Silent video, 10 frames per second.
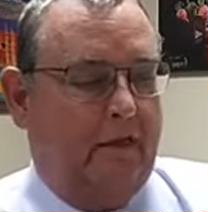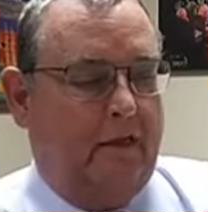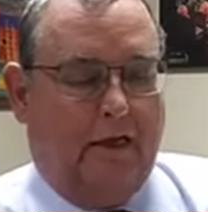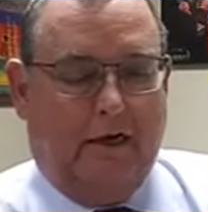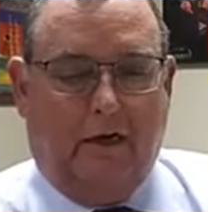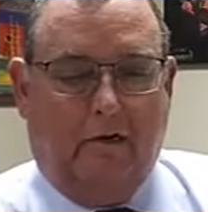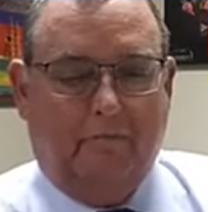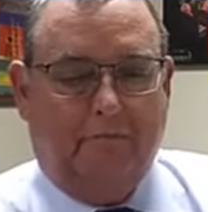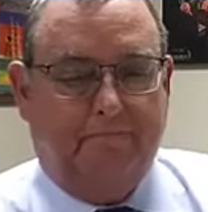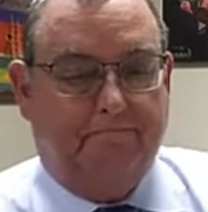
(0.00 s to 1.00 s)

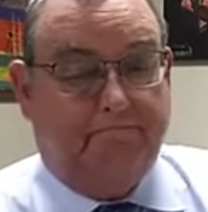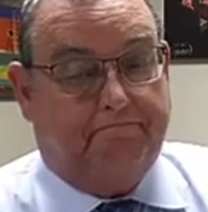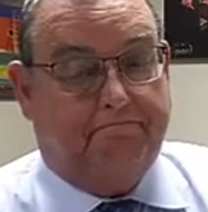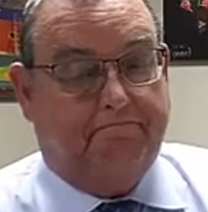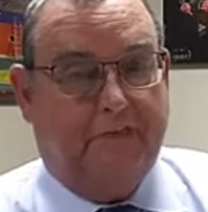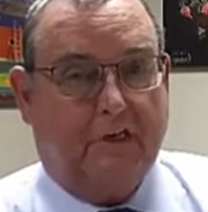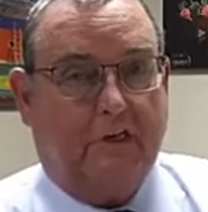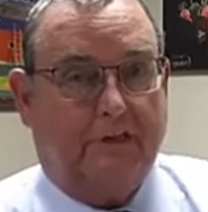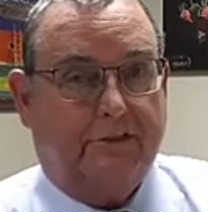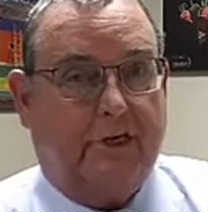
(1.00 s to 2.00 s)
they're going
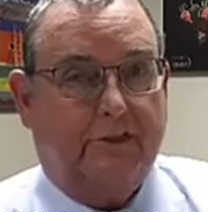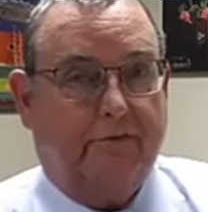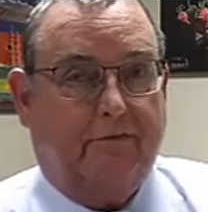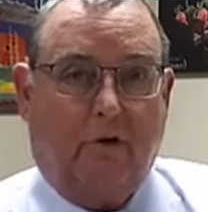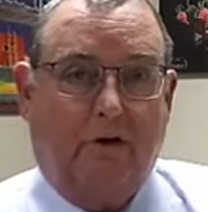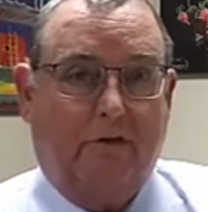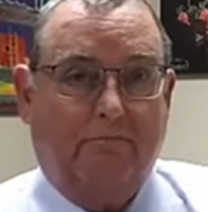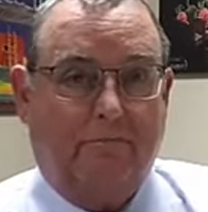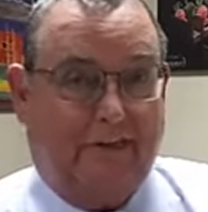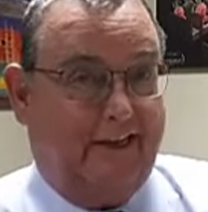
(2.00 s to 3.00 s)
to cite you for it, and
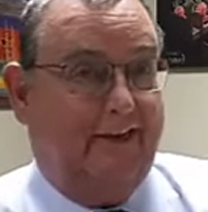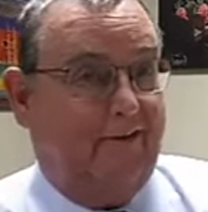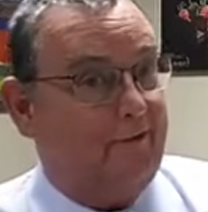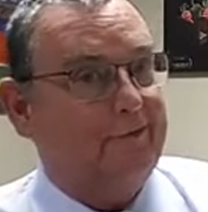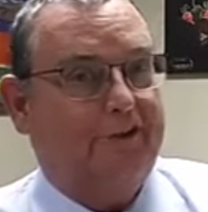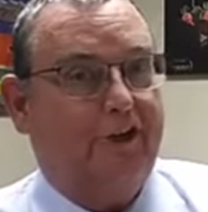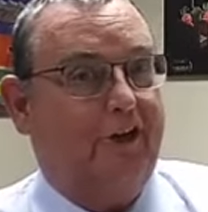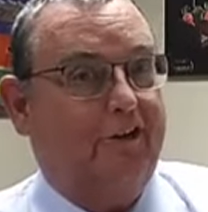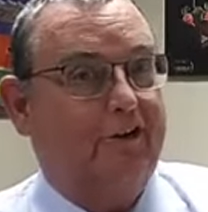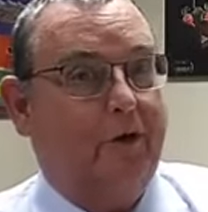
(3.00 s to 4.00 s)
again, off to
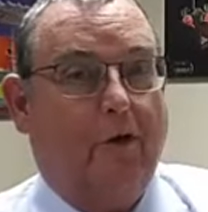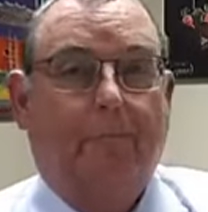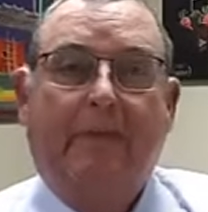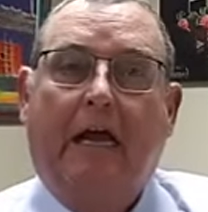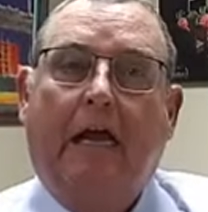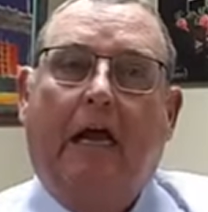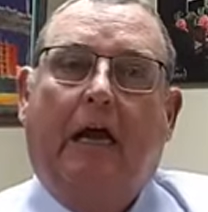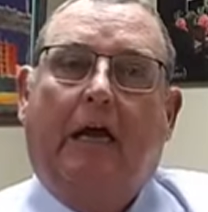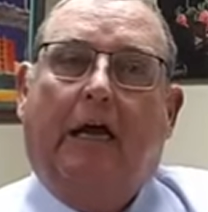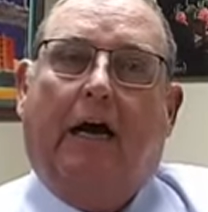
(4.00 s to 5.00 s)
jail you go.
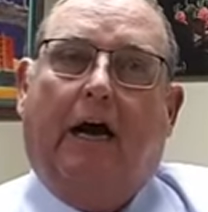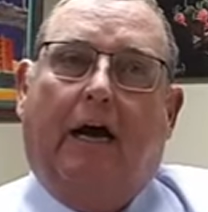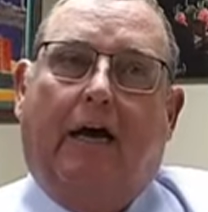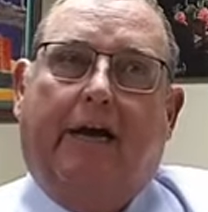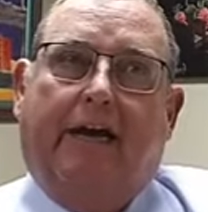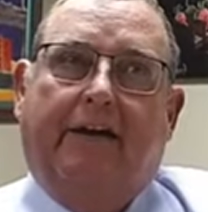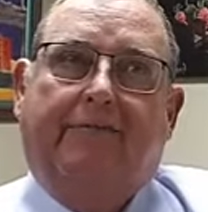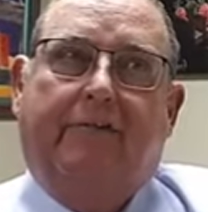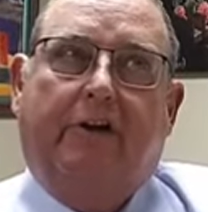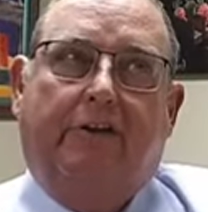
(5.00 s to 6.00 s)

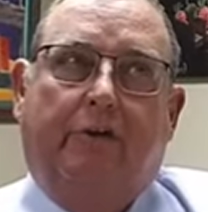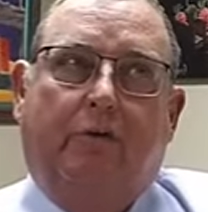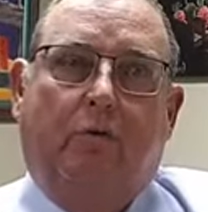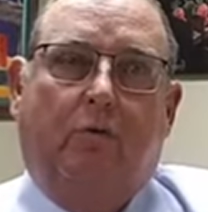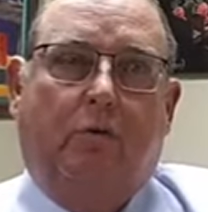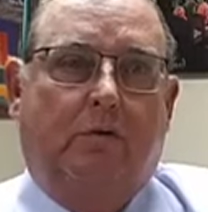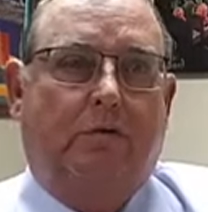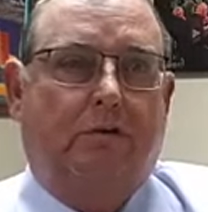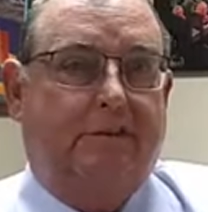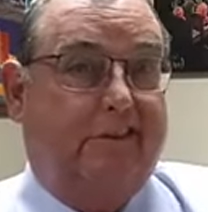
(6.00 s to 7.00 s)
If you
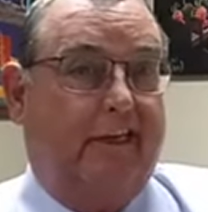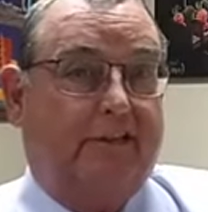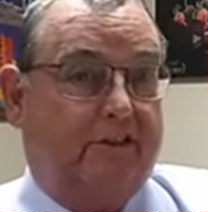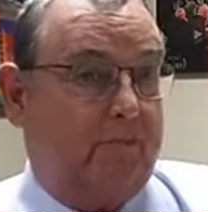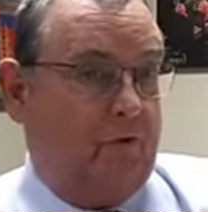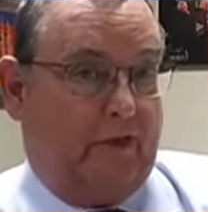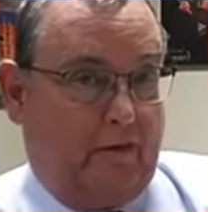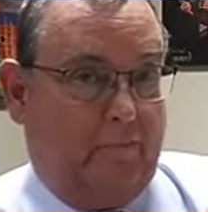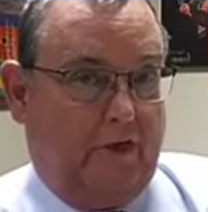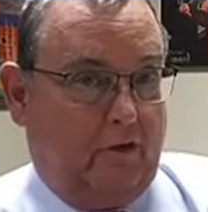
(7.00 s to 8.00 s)
did smoke
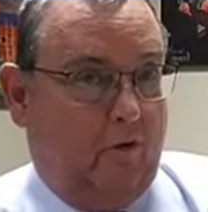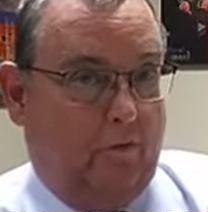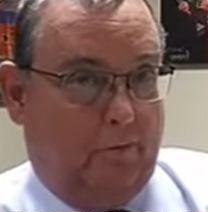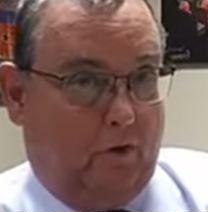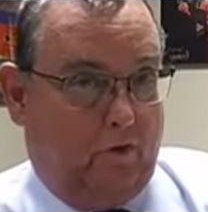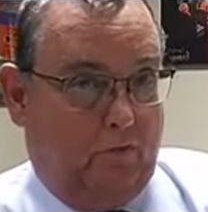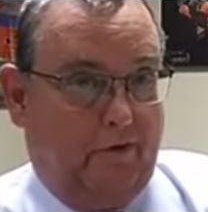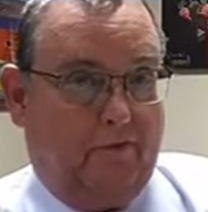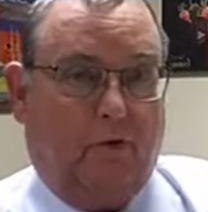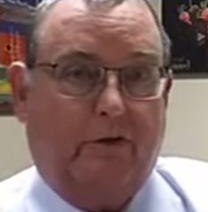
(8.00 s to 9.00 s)
that big old bowl
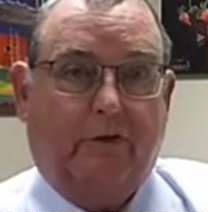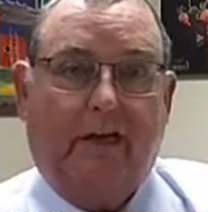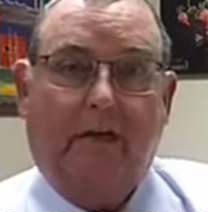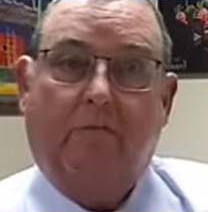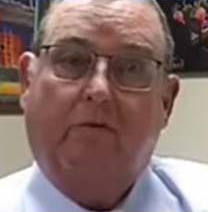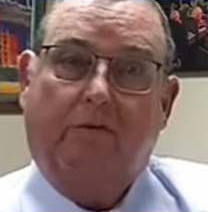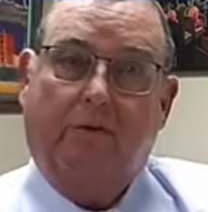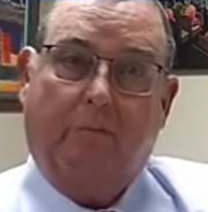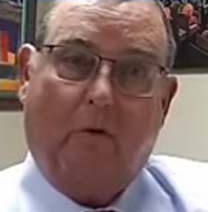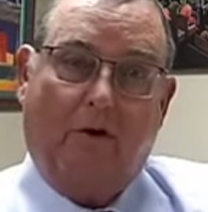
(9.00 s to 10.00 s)
before you came over the
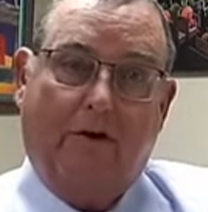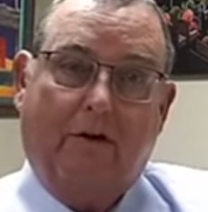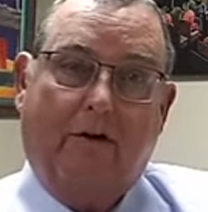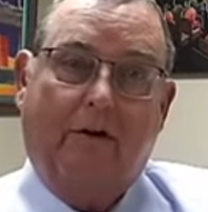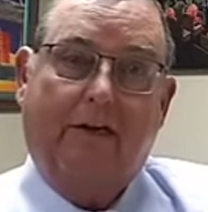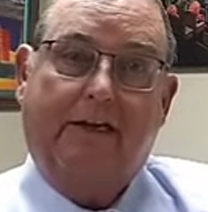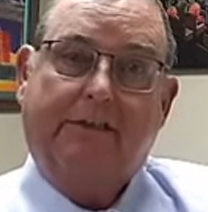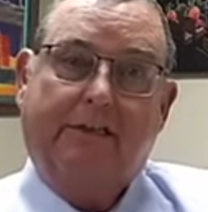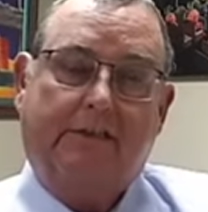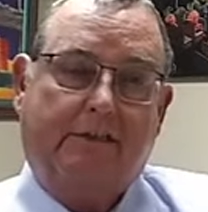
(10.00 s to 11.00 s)
border, he's
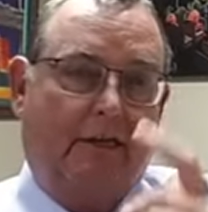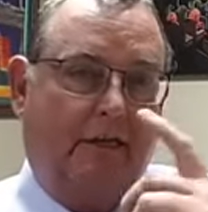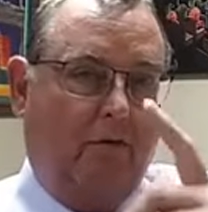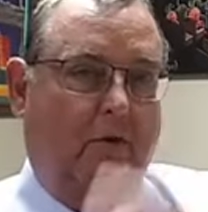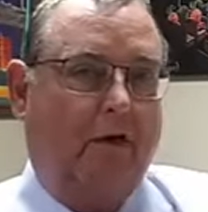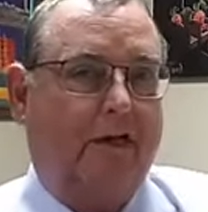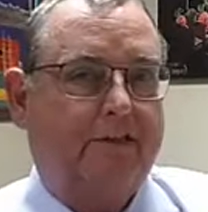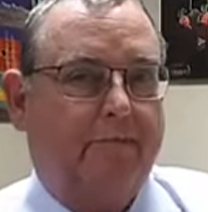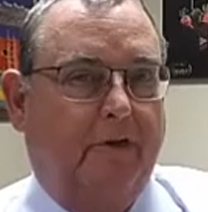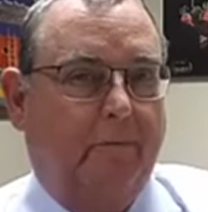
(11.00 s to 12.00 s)
going to say, you know what, I
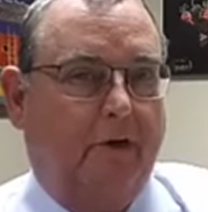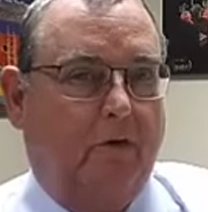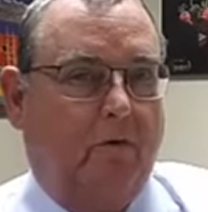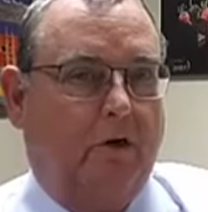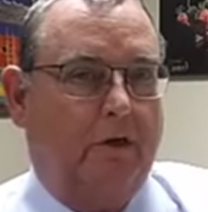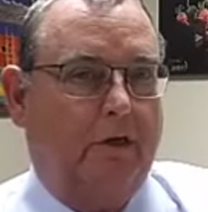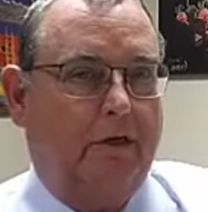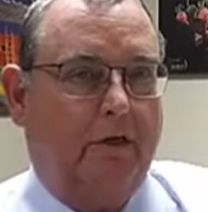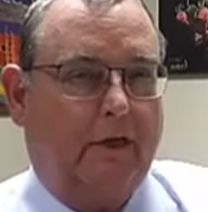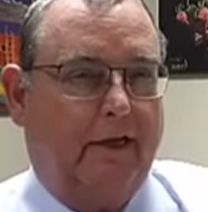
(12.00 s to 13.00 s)
smell marijuana on
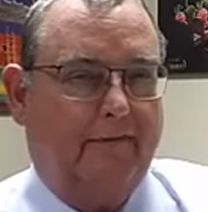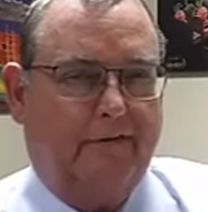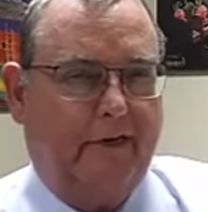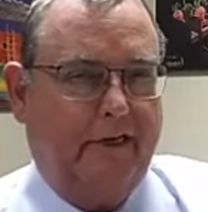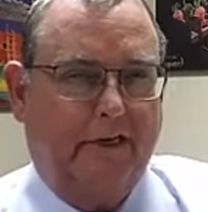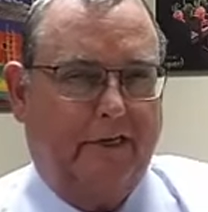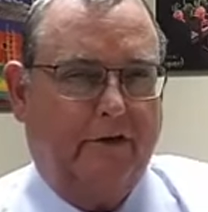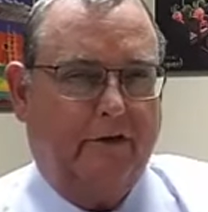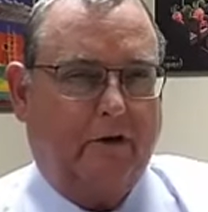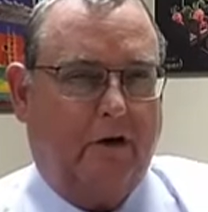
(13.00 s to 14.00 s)
you, I can't find any in
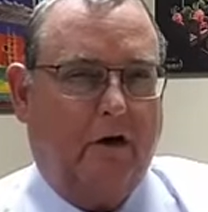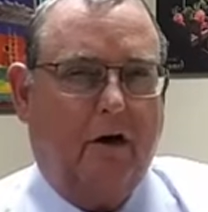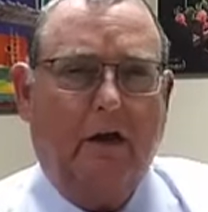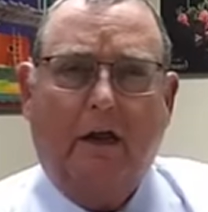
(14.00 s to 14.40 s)
your car,